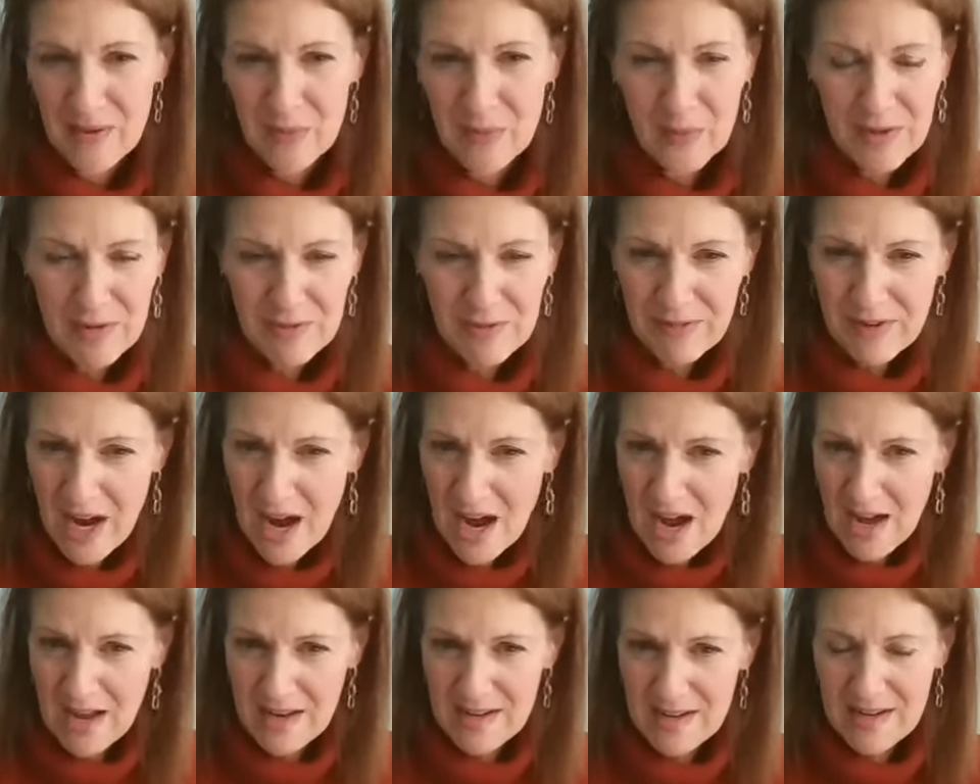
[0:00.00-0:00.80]
Then we've
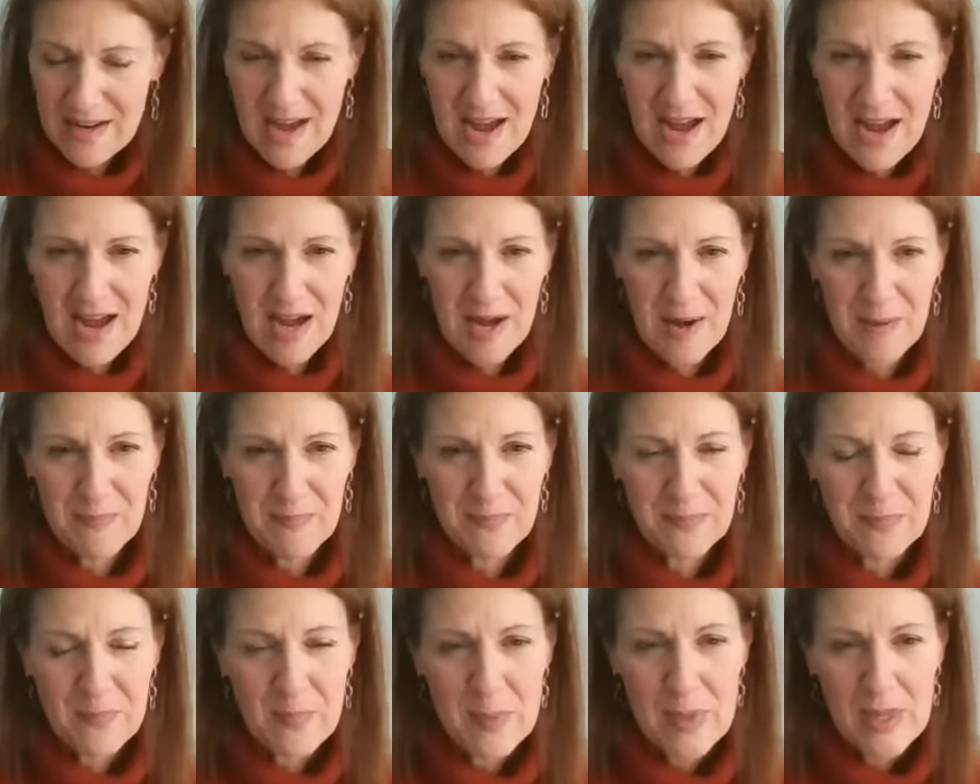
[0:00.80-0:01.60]

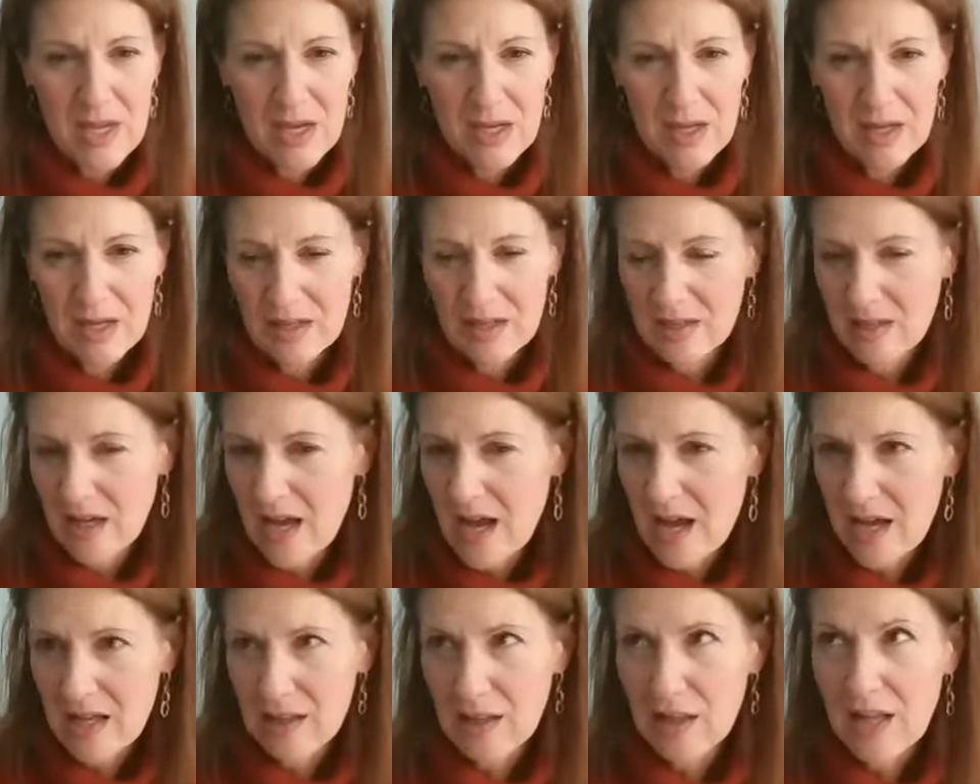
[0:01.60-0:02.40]
got
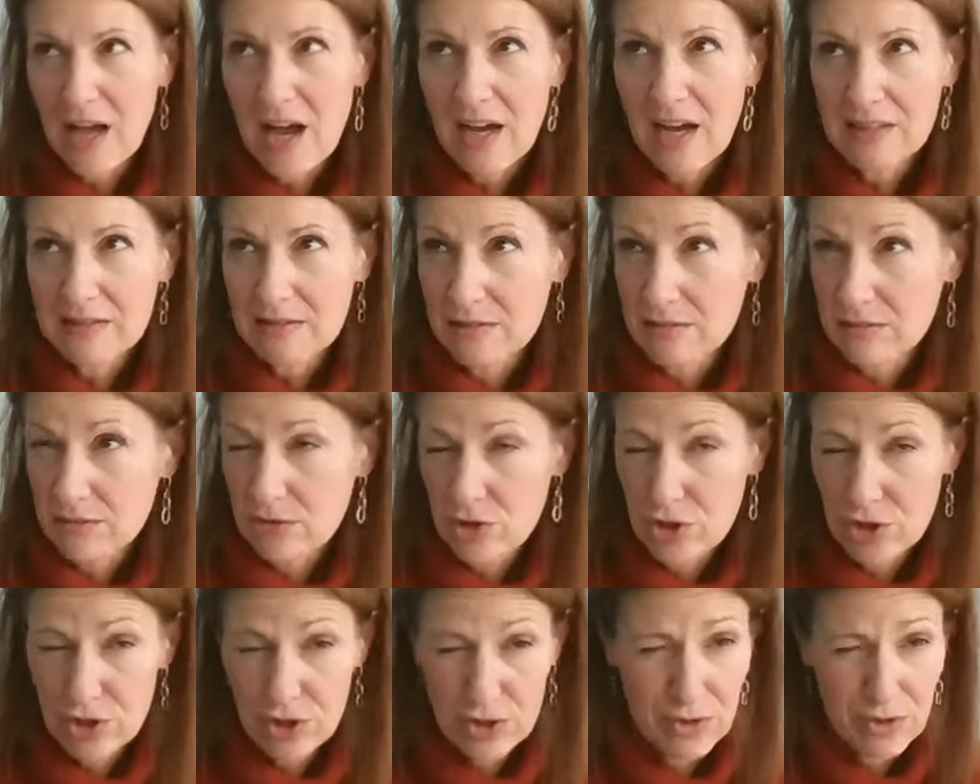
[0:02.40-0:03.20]
lot
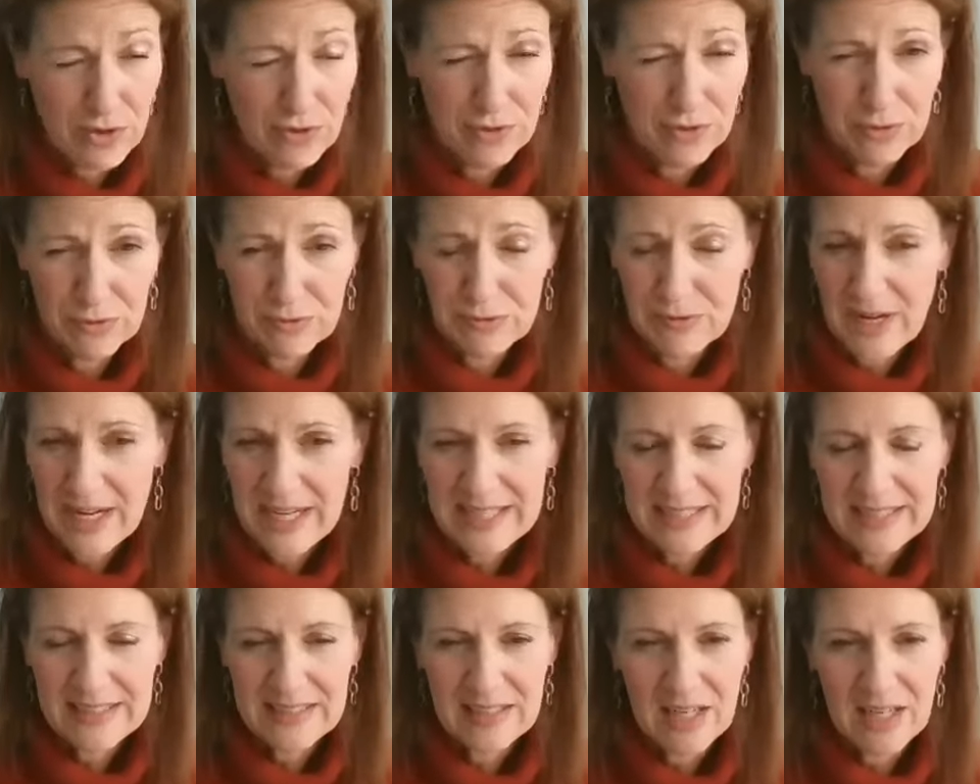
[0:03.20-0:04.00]
2,
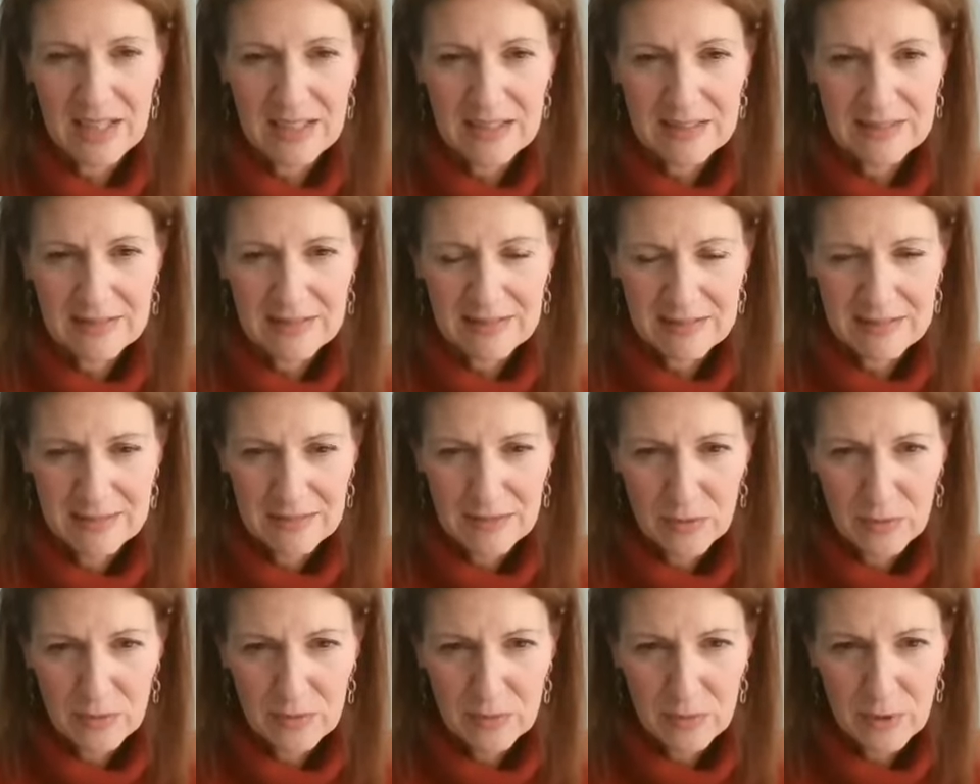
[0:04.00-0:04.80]
right, on
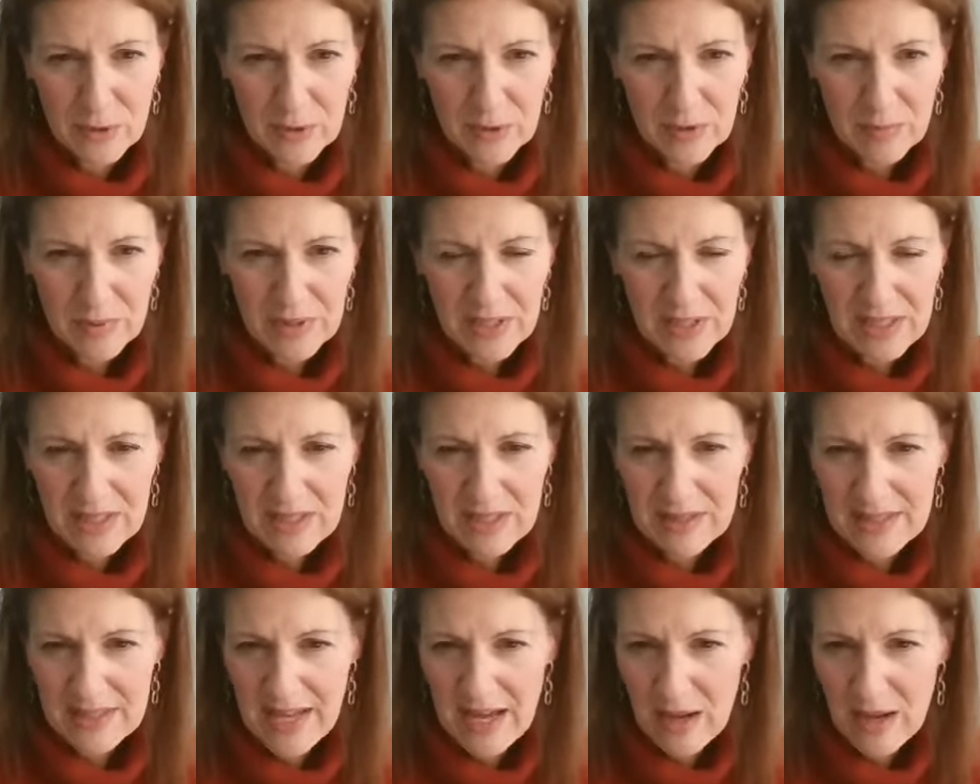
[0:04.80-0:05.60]

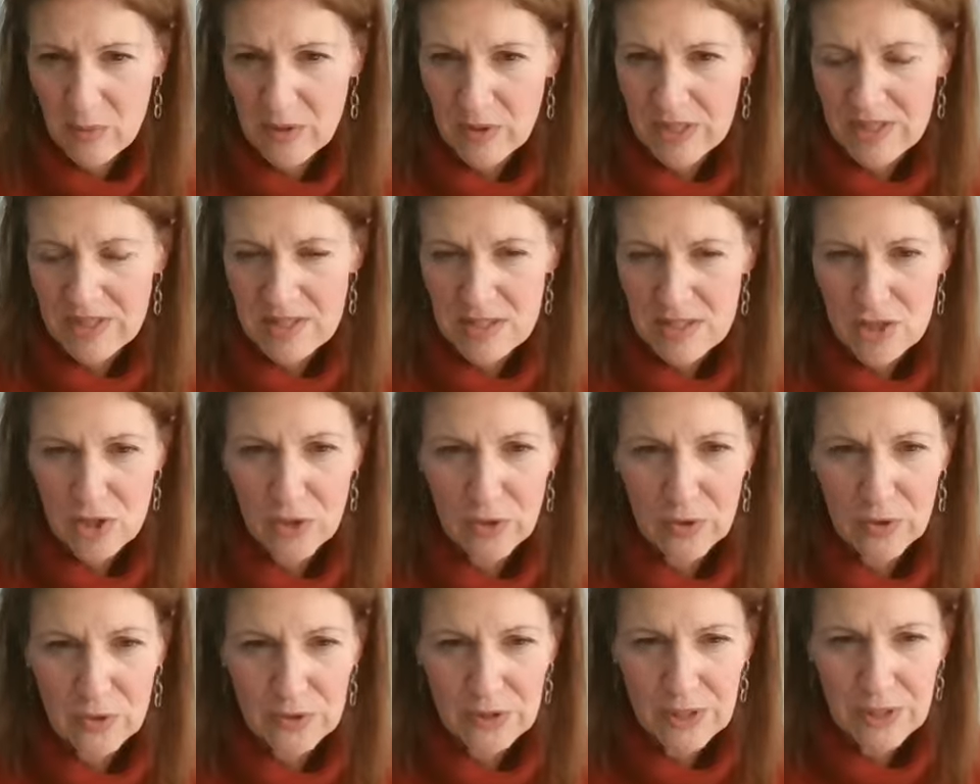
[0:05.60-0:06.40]
Rokeby. That one is
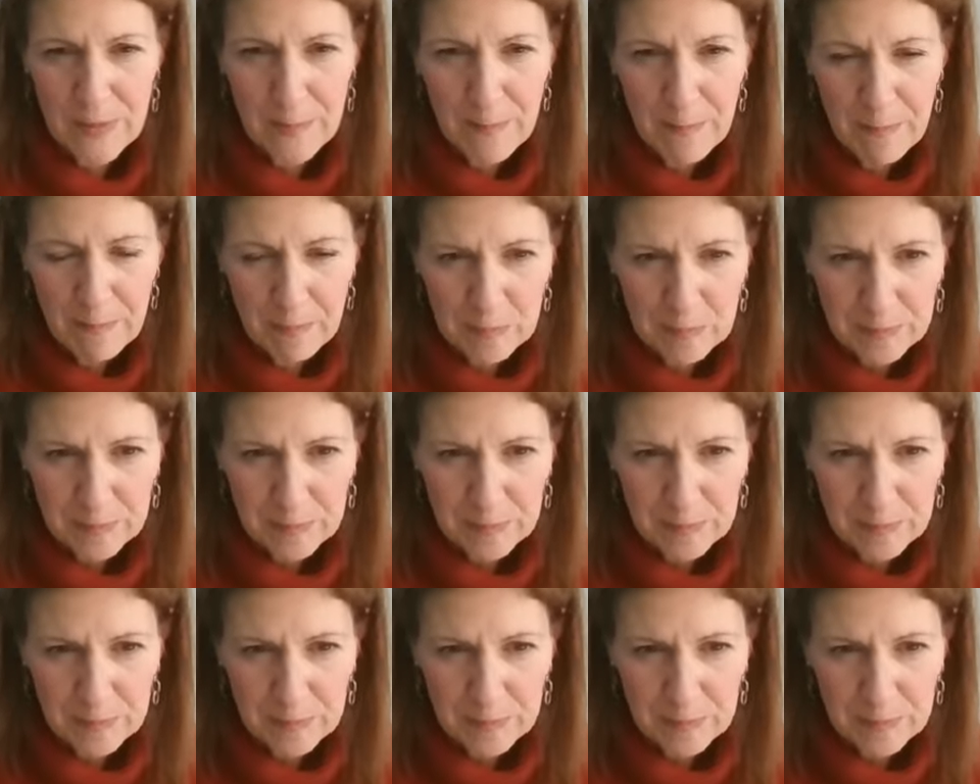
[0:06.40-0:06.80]
sold.